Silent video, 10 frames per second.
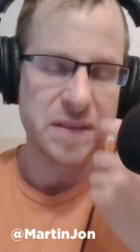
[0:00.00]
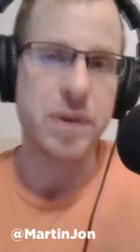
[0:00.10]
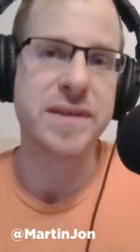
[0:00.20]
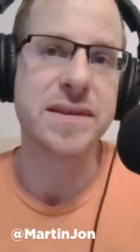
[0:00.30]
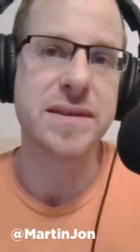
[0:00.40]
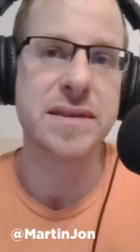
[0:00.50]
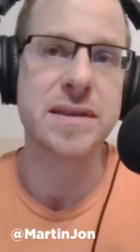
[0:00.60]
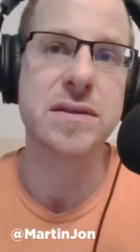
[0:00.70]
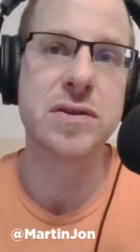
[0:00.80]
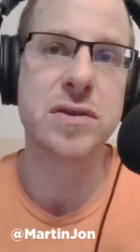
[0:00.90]

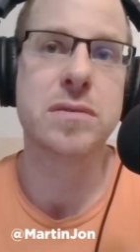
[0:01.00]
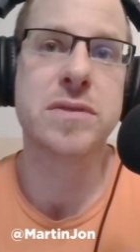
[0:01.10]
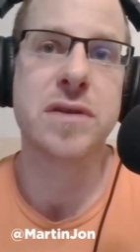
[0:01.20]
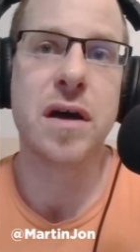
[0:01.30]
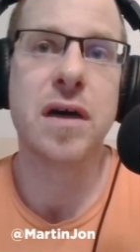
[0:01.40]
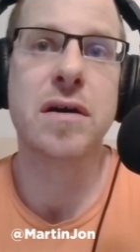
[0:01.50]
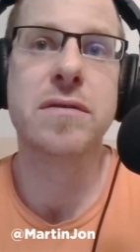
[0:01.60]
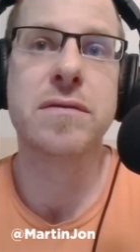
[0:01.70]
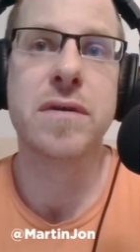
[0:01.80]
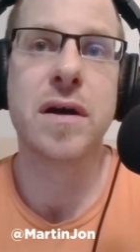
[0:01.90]
presidency in terms
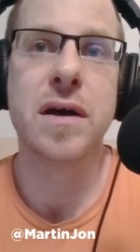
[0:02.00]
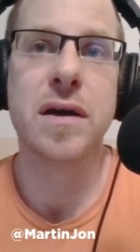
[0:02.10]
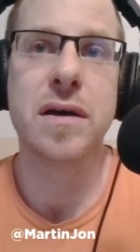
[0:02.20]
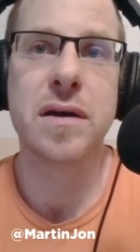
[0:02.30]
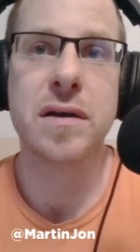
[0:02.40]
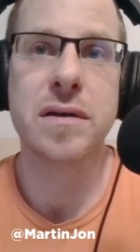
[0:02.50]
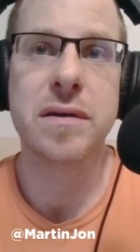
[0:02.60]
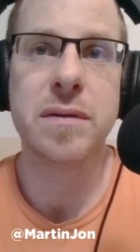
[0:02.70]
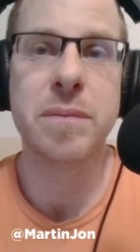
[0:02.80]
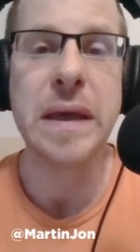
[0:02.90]
of
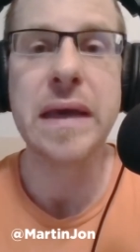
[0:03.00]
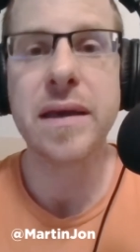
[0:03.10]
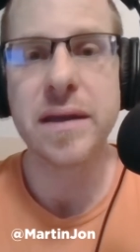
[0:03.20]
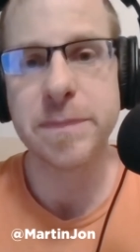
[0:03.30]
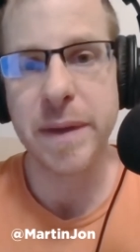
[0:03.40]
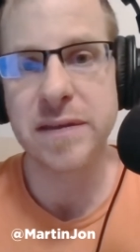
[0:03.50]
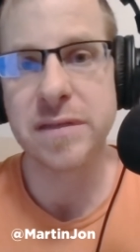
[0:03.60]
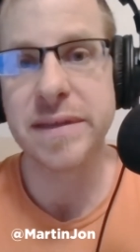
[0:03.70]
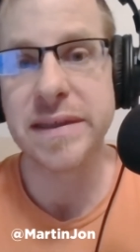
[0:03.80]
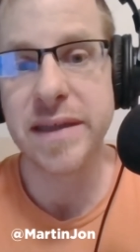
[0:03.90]
being in a
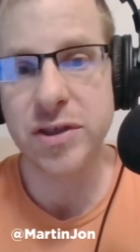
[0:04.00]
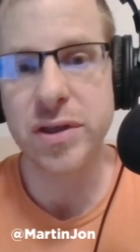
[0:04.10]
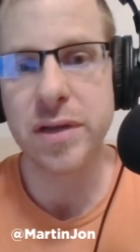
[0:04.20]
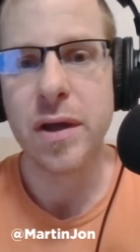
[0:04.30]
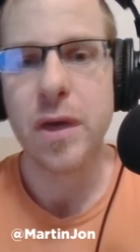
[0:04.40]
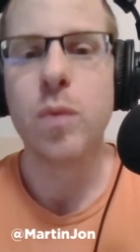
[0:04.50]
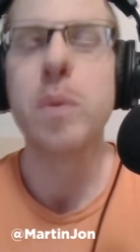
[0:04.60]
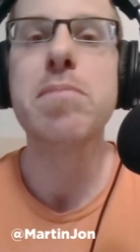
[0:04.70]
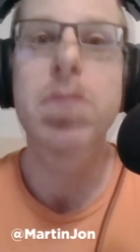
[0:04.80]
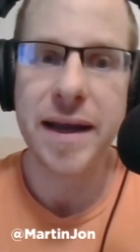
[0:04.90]
space of addiction,
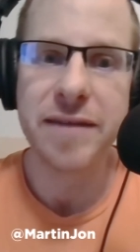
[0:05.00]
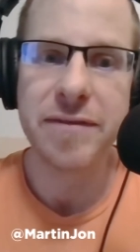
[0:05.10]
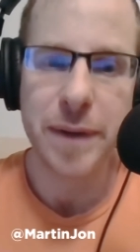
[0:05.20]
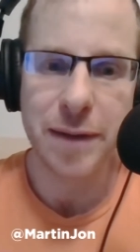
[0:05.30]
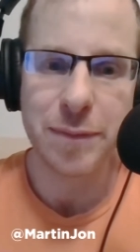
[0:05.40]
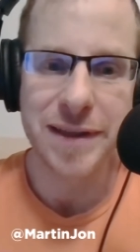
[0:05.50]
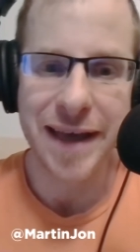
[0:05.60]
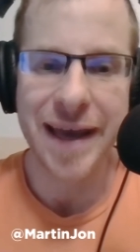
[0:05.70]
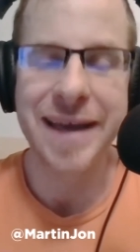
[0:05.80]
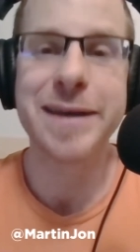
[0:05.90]
we might have been able to
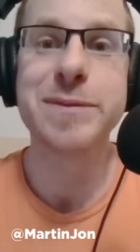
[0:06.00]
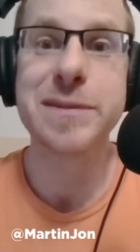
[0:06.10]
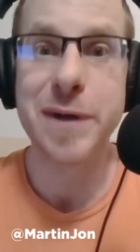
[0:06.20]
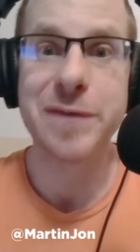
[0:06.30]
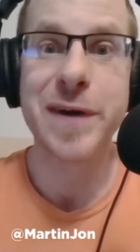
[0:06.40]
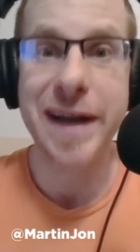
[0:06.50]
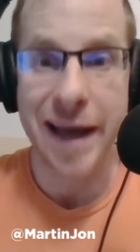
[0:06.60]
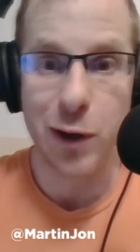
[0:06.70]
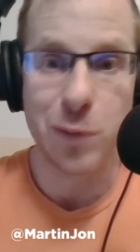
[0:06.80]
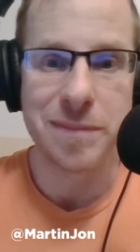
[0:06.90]
get him some motherfucking
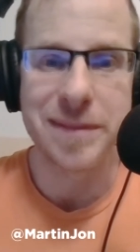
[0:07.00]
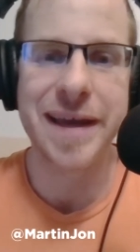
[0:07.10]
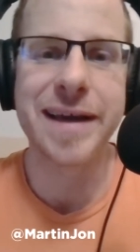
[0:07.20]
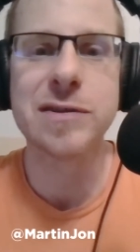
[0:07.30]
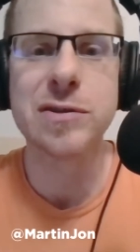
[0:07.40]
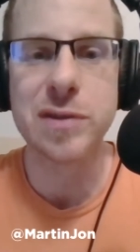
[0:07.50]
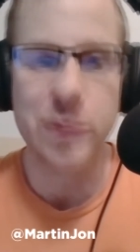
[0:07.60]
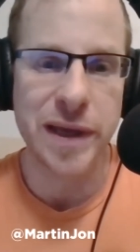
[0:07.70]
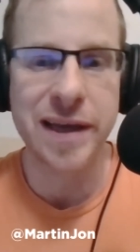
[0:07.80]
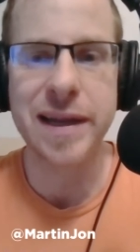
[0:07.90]
help, like, so that
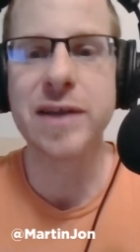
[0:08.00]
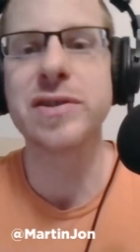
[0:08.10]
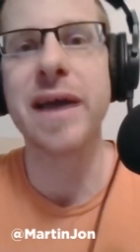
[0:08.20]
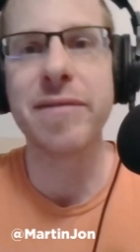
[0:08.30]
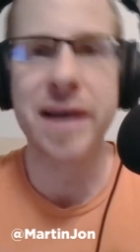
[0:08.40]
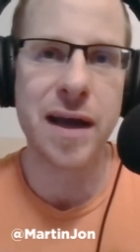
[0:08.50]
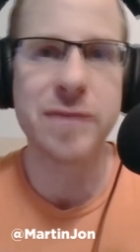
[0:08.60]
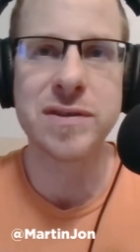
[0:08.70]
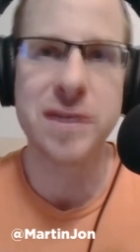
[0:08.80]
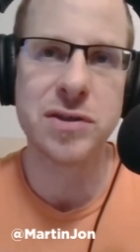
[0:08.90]
we can actually have a
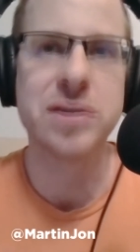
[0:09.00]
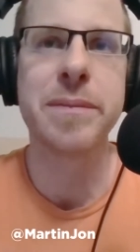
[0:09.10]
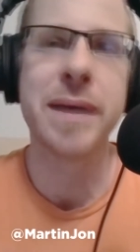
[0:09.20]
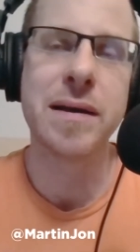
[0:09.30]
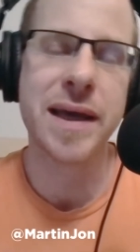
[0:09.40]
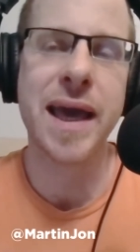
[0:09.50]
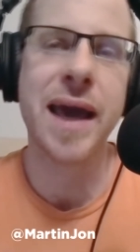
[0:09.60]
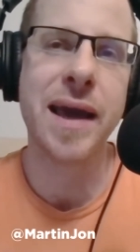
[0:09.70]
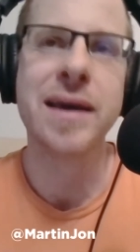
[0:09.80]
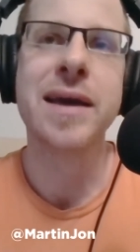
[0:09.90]
conversation about, like,
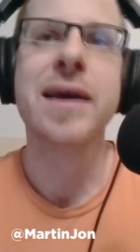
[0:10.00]
hey,